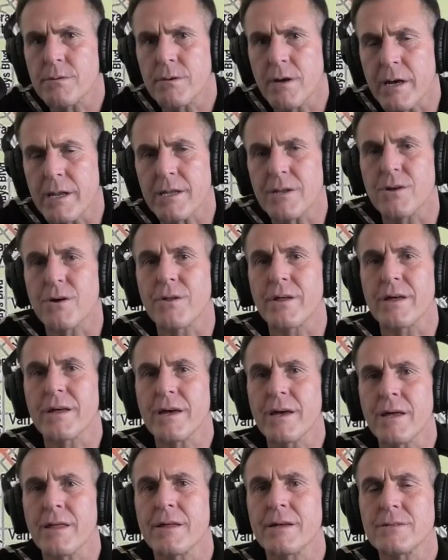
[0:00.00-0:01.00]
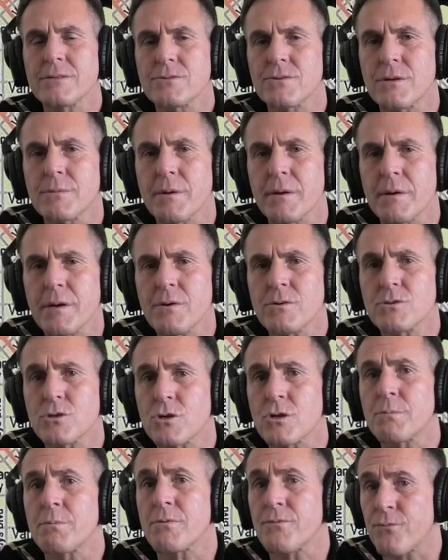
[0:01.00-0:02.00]
I didn't know that. Yeah, that's a trip. I mean, he was a
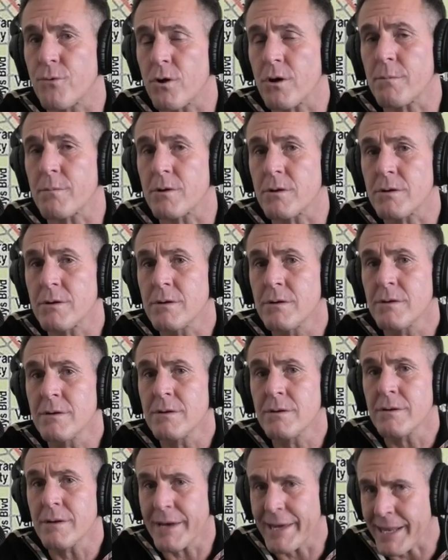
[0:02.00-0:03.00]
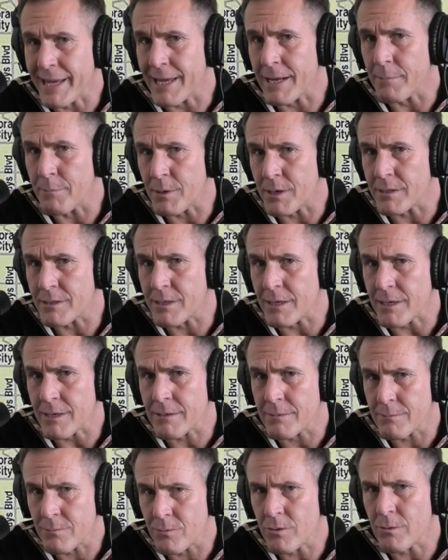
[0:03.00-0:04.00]
good performer. And he had a big
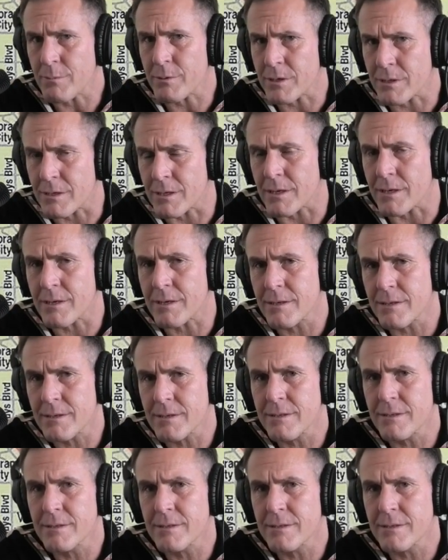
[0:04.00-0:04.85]
dick, real big dick.